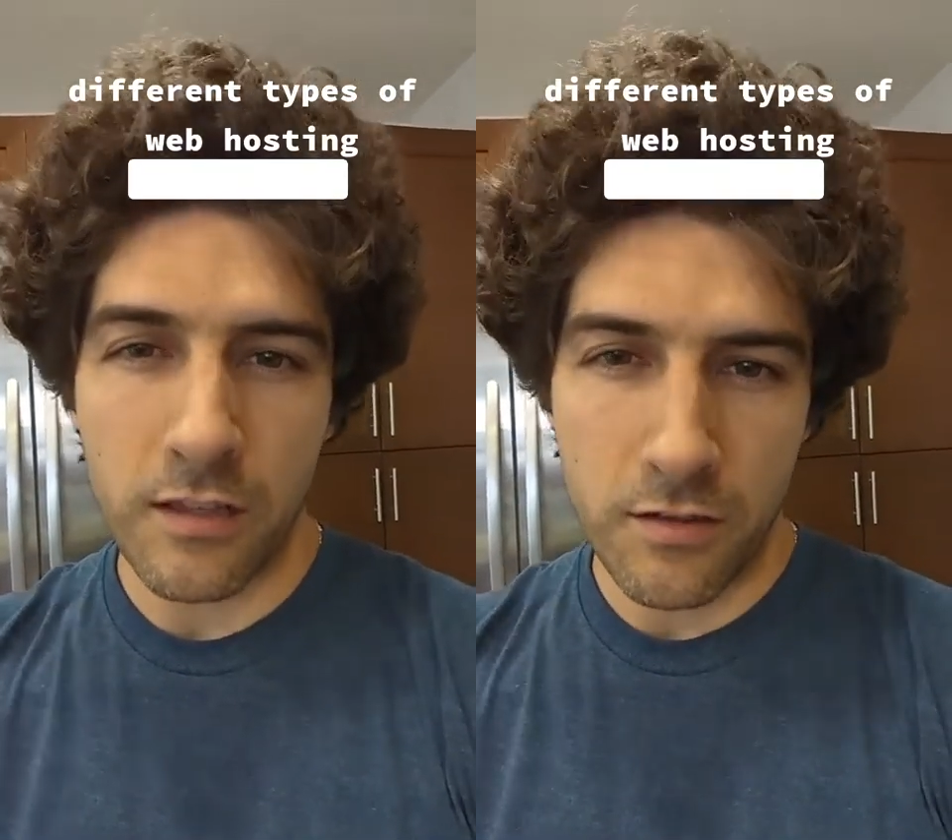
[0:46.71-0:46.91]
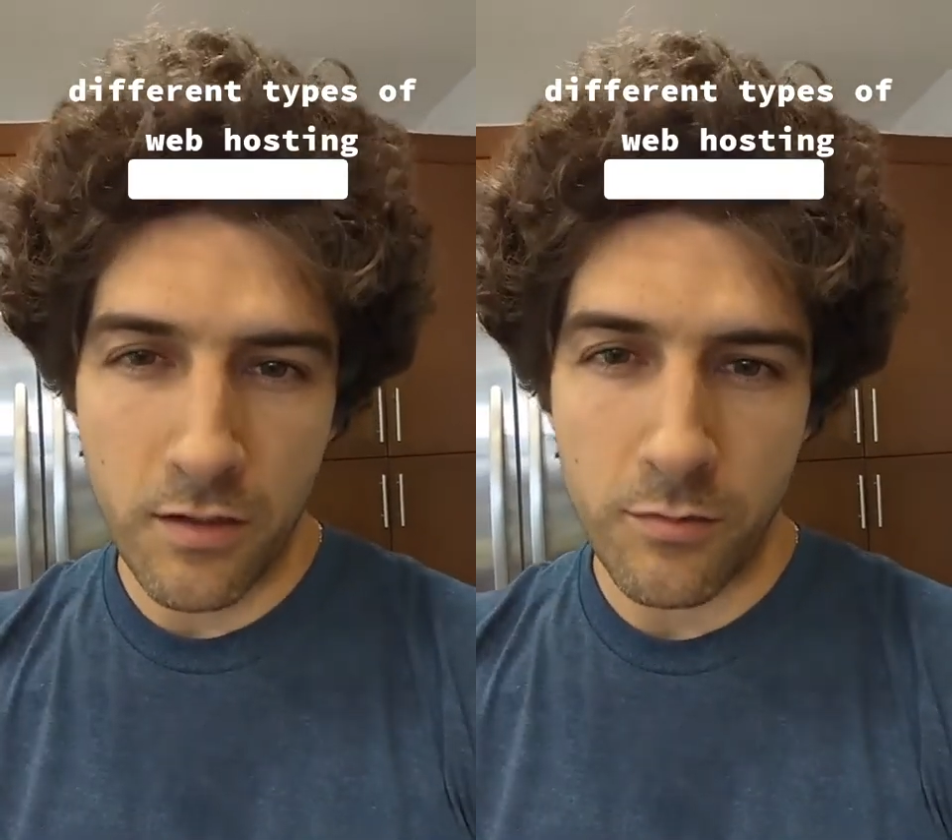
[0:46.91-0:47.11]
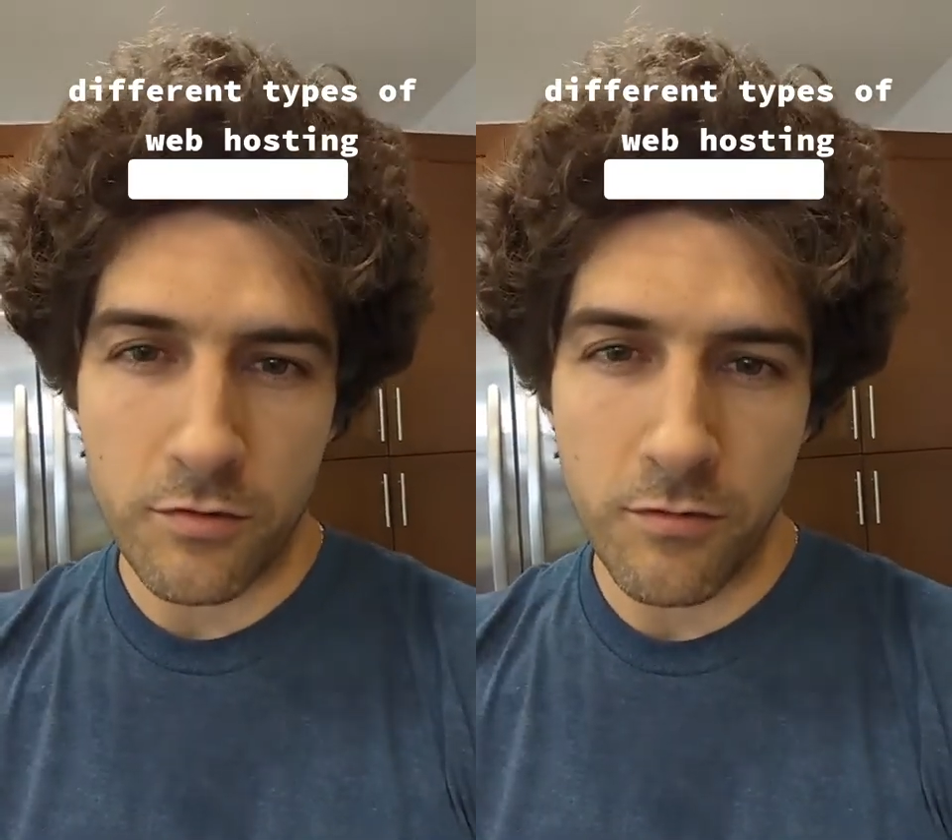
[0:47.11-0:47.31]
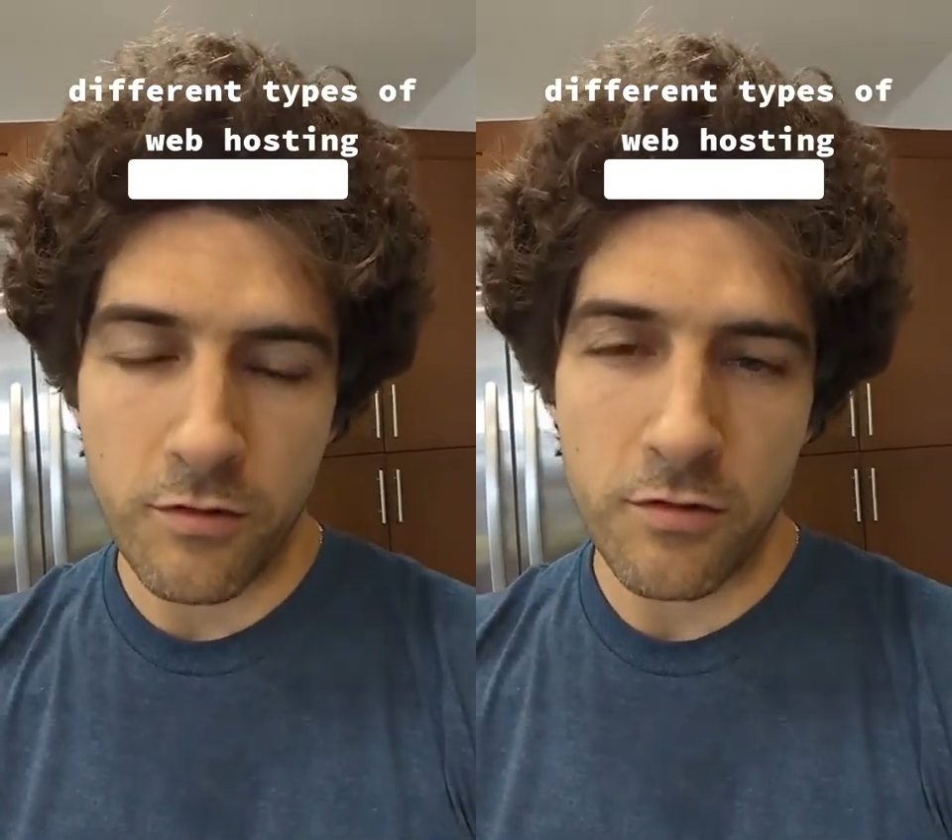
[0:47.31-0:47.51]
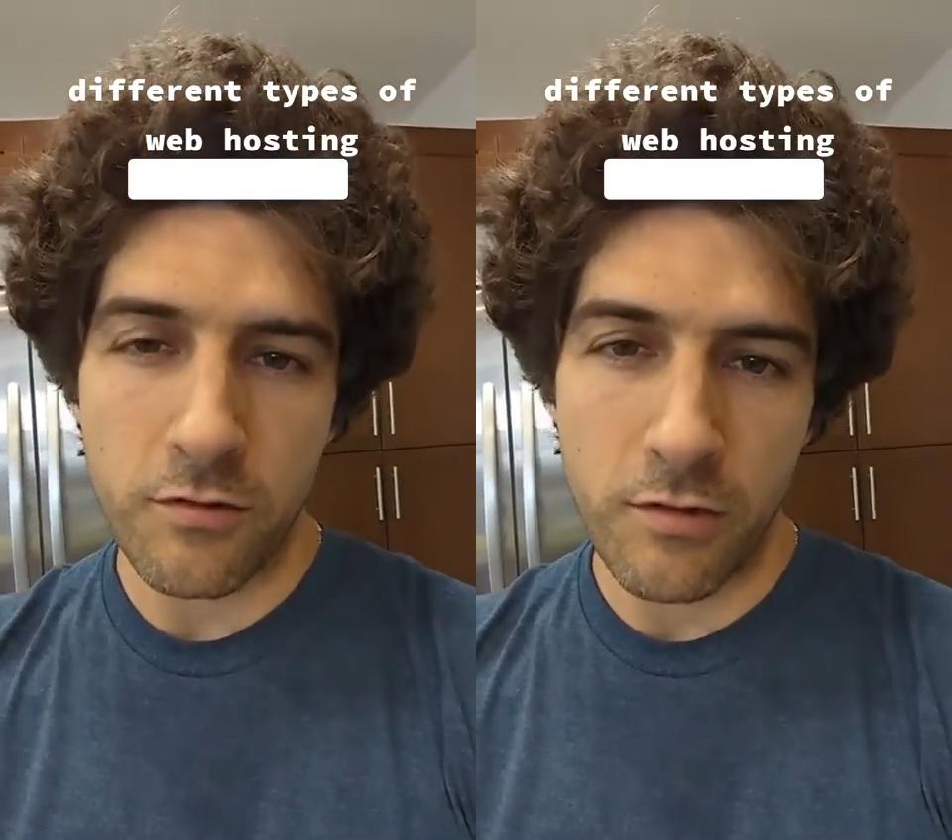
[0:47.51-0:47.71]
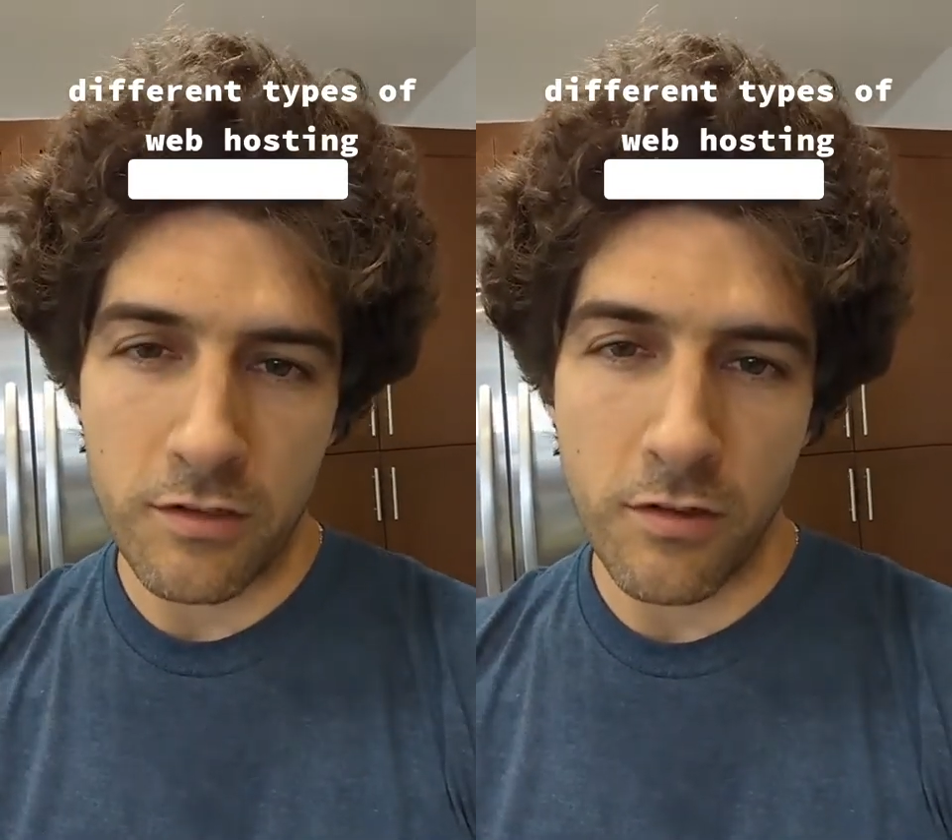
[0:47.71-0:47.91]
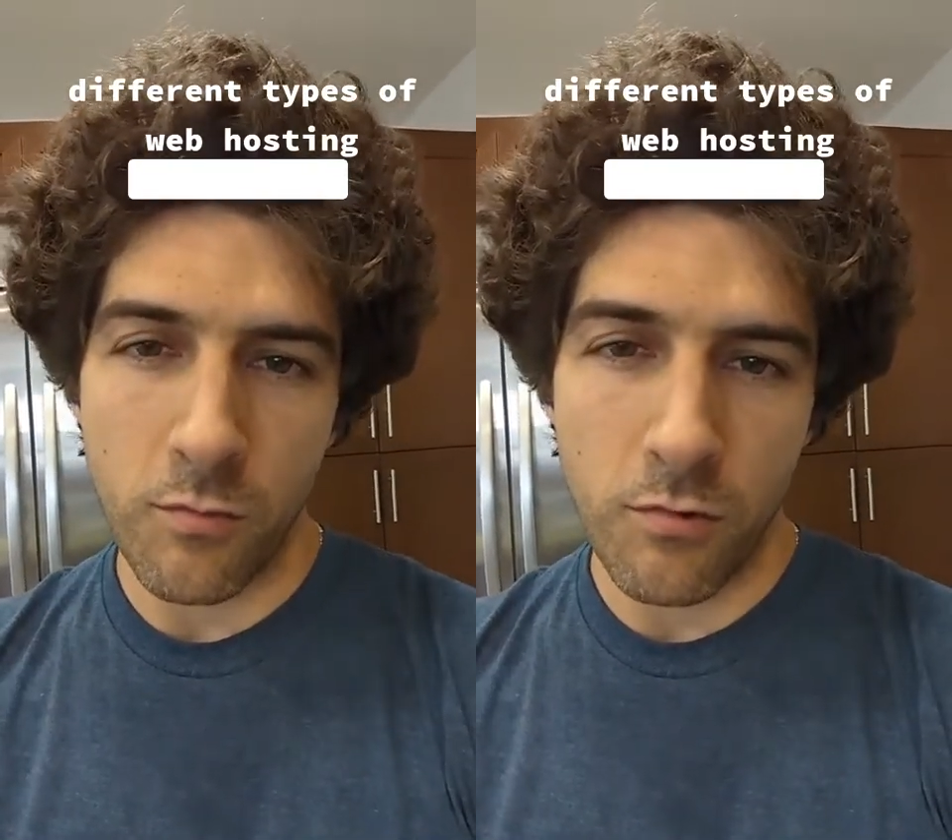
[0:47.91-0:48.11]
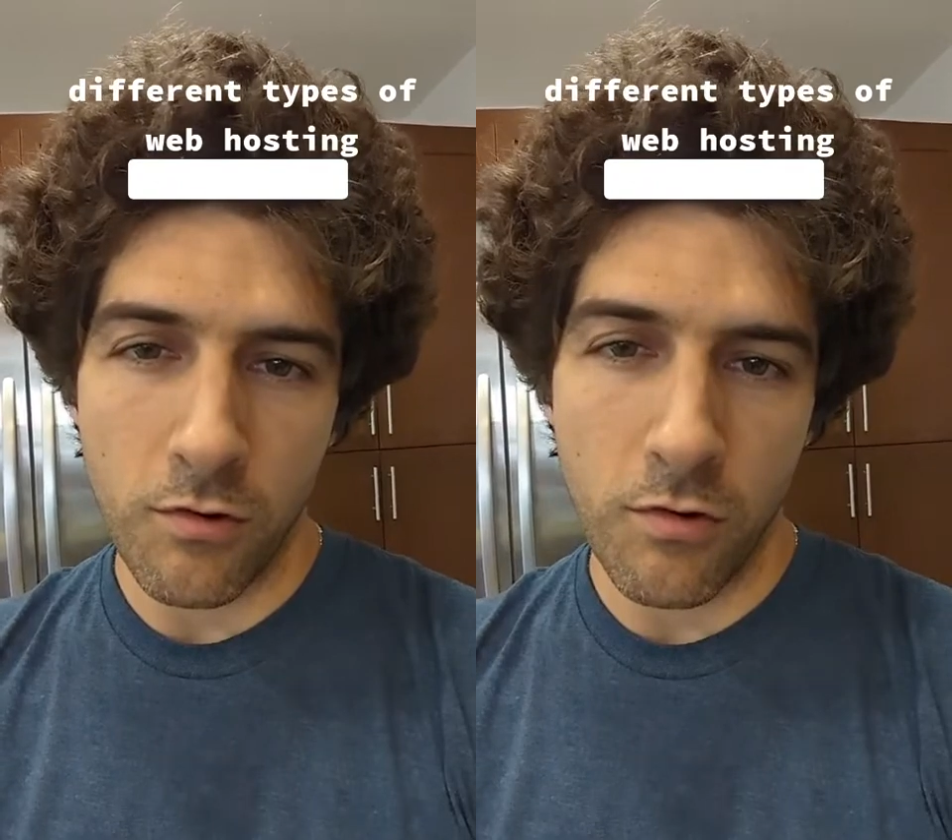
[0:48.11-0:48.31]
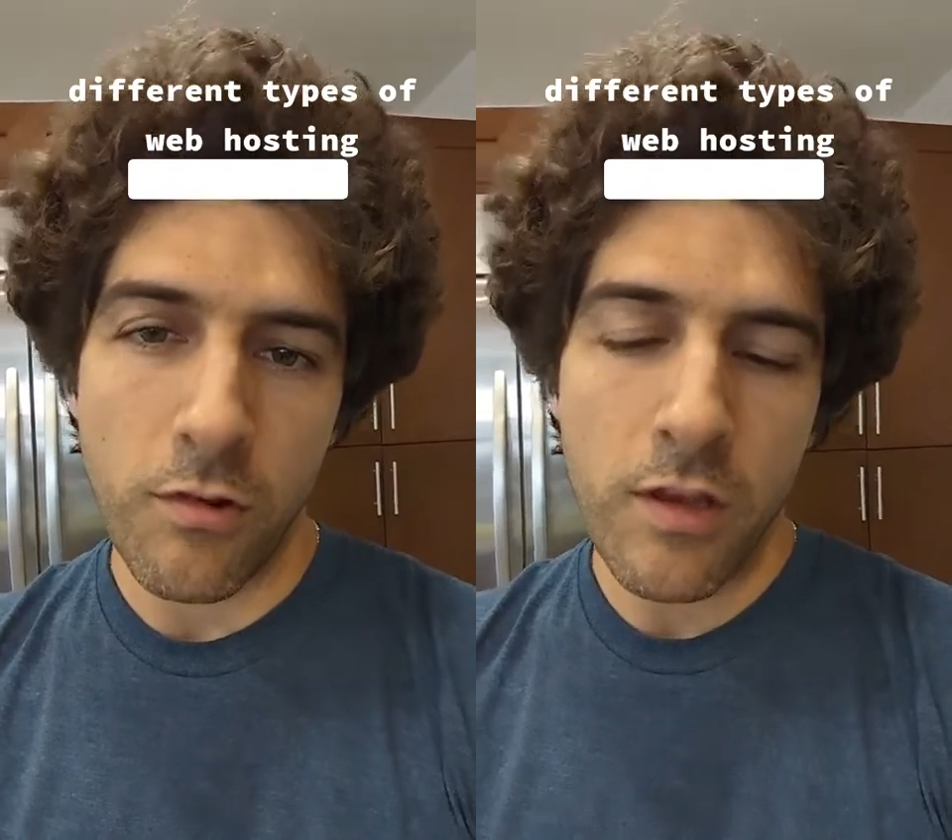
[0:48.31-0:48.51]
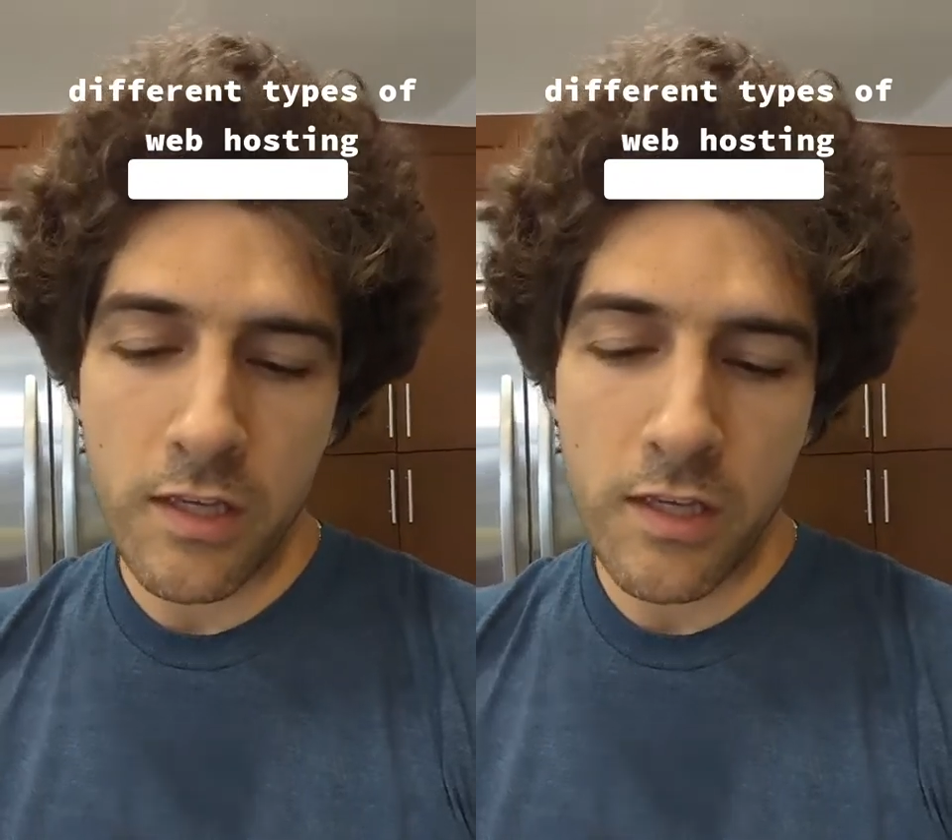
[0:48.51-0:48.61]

separate server to the rest of the world,